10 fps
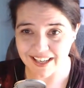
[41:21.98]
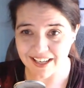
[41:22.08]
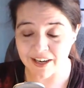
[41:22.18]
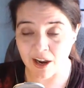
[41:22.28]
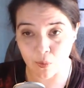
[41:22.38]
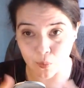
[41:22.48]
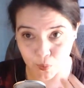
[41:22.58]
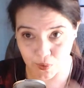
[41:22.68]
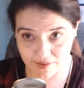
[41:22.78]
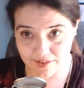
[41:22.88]
Now,
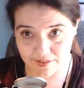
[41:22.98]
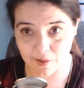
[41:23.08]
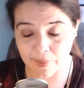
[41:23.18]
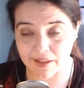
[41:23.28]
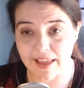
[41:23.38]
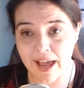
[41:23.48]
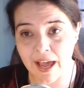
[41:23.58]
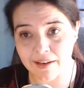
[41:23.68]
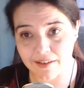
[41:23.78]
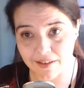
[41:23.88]
with a system like
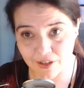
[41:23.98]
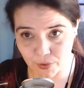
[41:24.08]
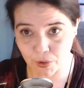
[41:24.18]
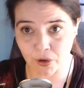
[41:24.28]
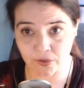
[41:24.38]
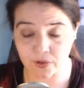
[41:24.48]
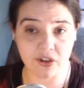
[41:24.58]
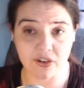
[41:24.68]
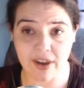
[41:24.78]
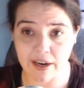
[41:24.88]
that, if you curve your
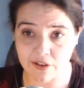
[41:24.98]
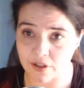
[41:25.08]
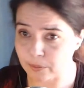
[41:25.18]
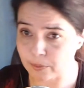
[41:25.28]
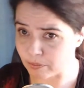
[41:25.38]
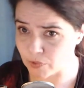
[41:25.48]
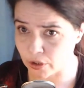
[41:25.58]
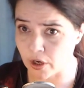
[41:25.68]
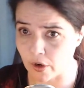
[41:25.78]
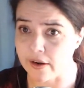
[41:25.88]
detector, you're
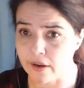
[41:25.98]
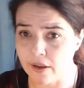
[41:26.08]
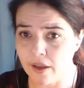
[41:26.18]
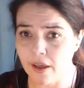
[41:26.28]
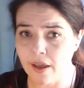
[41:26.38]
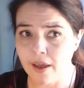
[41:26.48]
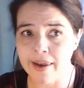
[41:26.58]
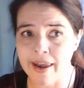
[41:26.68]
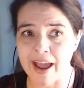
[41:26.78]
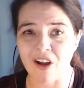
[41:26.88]
good.
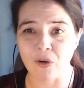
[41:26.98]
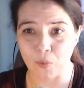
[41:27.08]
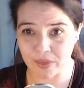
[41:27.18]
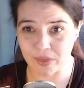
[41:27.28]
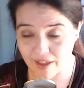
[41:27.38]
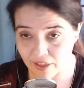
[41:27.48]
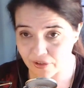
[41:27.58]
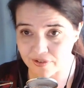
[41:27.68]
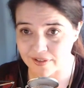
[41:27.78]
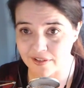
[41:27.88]
Now, with other
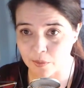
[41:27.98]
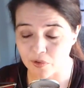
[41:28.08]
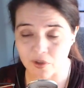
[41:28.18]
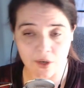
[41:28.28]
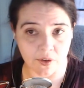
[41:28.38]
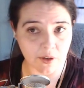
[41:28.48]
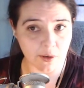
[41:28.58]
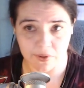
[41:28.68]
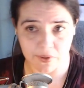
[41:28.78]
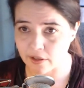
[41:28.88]
systems, you have a
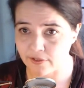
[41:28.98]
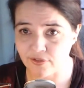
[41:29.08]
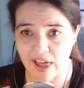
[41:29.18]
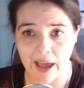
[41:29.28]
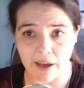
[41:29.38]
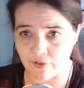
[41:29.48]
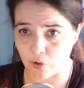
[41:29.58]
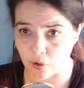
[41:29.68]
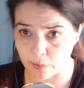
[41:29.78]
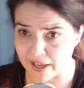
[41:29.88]
completely flat
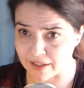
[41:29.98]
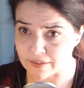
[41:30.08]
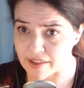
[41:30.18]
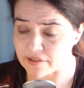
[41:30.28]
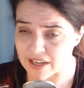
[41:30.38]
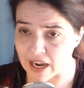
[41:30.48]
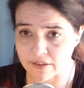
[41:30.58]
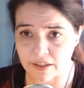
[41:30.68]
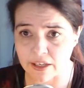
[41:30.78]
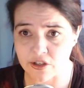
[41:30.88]
focal plane, so that's not
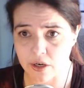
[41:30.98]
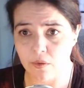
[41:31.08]
an issue.